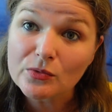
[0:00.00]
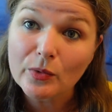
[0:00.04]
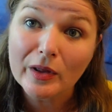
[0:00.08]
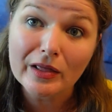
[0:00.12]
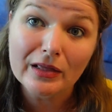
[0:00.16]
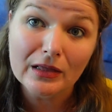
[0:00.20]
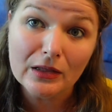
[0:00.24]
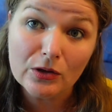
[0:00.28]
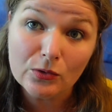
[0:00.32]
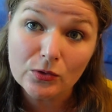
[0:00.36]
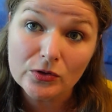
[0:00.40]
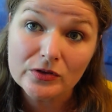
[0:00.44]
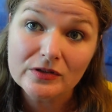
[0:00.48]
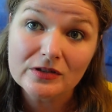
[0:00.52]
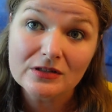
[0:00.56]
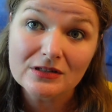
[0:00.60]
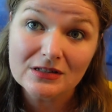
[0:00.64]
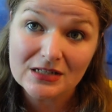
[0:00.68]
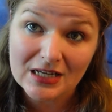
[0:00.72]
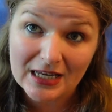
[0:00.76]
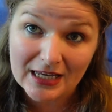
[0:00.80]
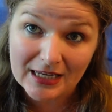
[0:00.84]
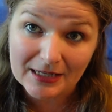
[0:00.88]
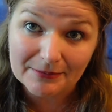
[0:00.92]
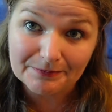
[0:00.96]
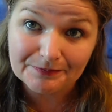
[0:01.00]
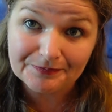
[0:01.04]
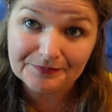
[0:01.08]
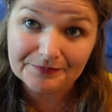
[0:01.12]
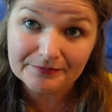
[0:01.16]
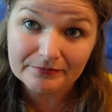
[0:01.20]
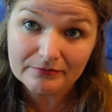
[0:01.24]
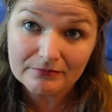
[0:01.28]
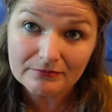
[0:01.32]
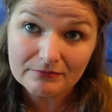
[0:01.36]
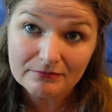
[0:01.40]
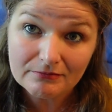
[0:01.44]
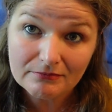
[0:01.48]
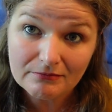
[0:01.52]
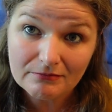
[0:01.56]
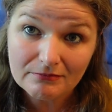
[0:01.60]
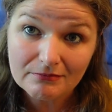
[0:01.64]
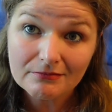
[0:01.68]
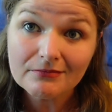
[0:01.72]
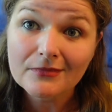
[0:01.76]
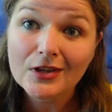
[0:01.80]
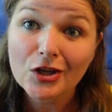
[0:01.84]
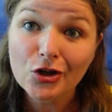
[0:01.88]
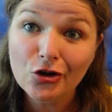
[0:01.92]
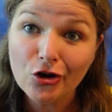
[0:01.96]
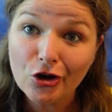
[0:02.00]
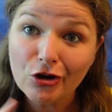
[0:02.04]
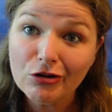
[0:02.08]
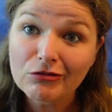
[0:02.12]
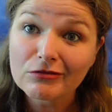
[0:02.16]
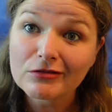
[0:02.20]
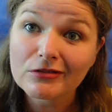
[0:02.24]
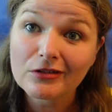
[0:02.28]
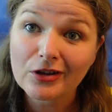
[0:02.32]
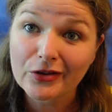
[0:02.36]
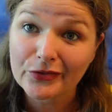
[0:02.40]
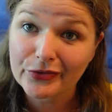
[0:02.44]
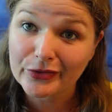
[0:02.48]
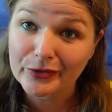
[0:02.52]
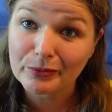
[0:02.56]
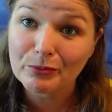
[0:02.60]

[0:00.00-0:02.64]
with loose tea. You know, not the